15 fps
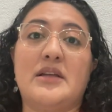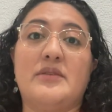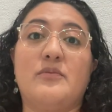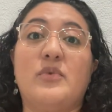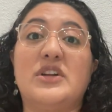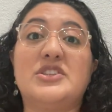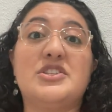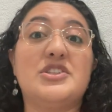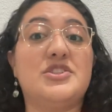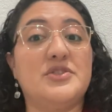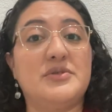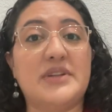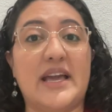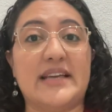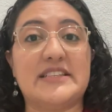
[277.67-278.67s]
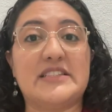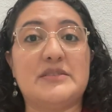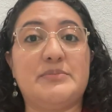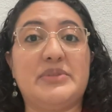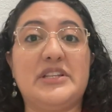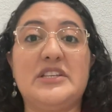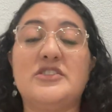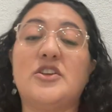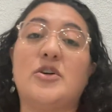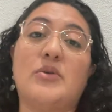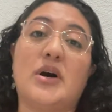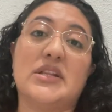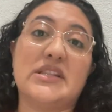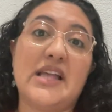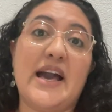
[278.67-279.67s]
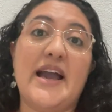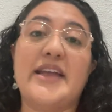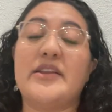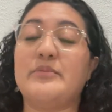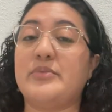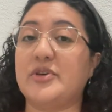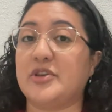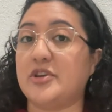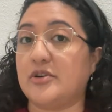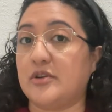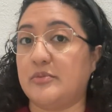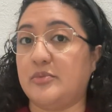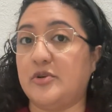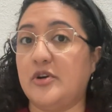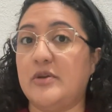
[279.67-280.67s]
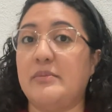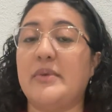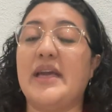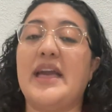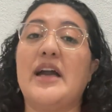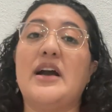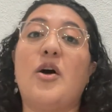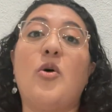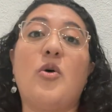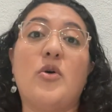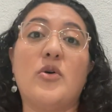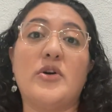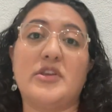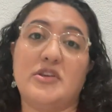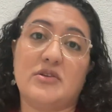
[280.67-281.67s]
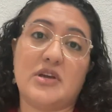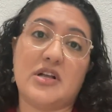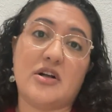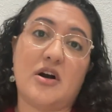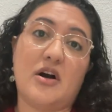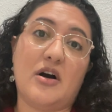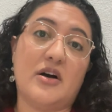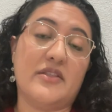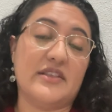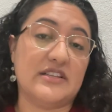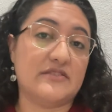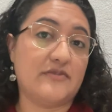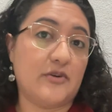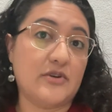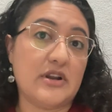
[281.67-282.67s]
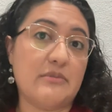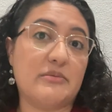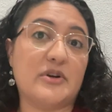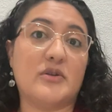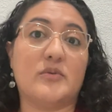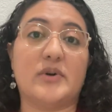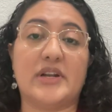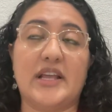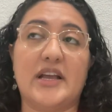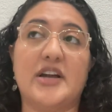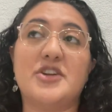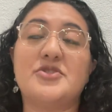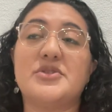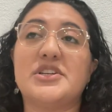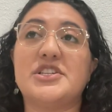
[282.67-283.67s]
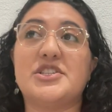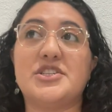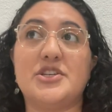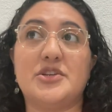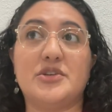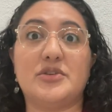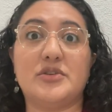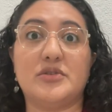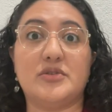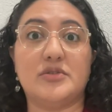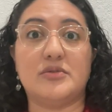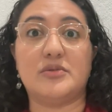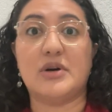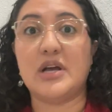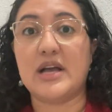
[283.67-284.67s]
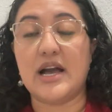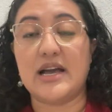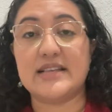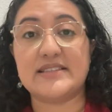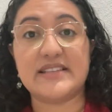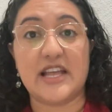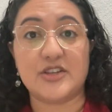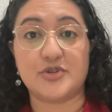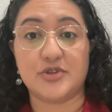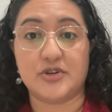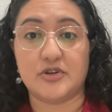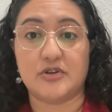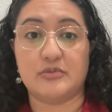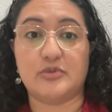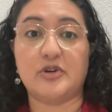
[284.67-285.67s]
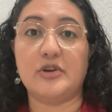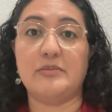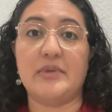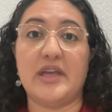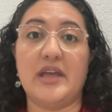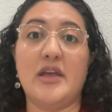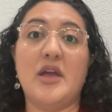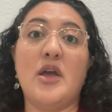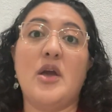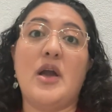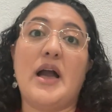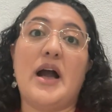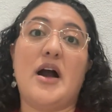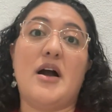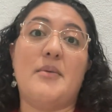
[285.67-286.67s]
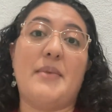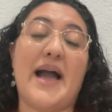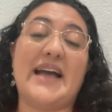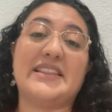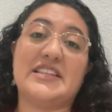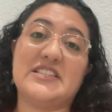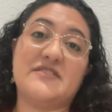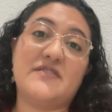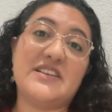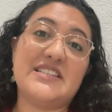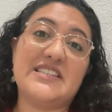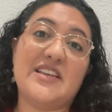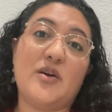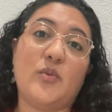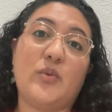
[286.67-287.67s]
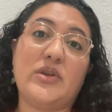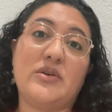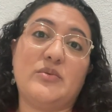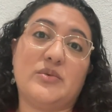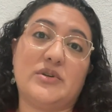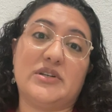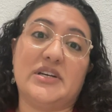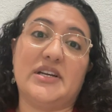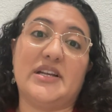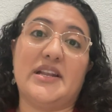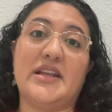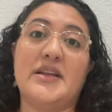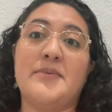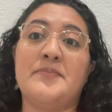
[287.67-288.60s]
What to do next? Please go online and book your appointment, or you can call this phone number 1-800 to schedule your appointment. At this visit, we would